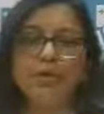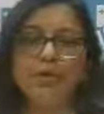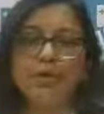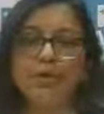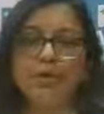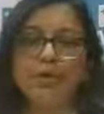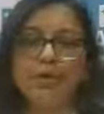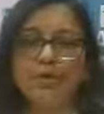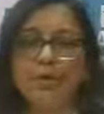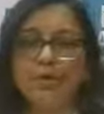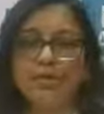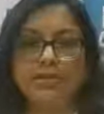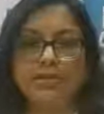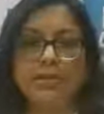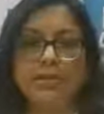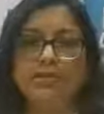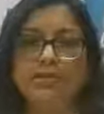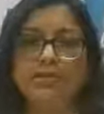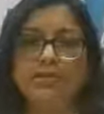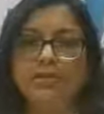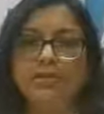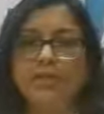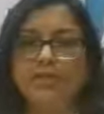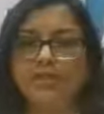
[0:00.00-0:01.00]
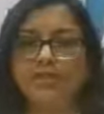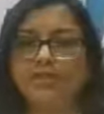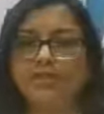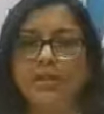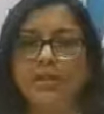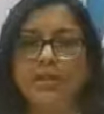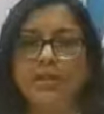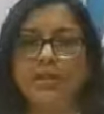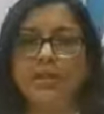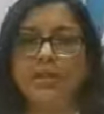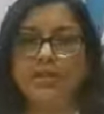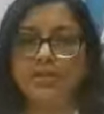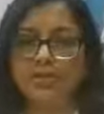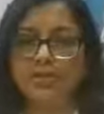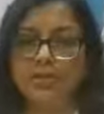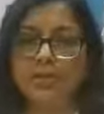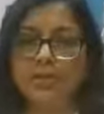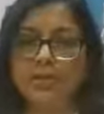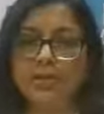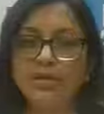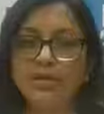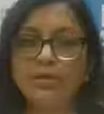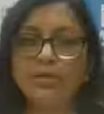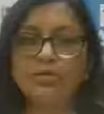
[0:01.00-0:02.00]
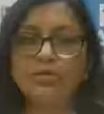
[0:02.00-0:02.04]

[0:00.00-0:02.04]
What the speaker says: but nasal obstruction and itching.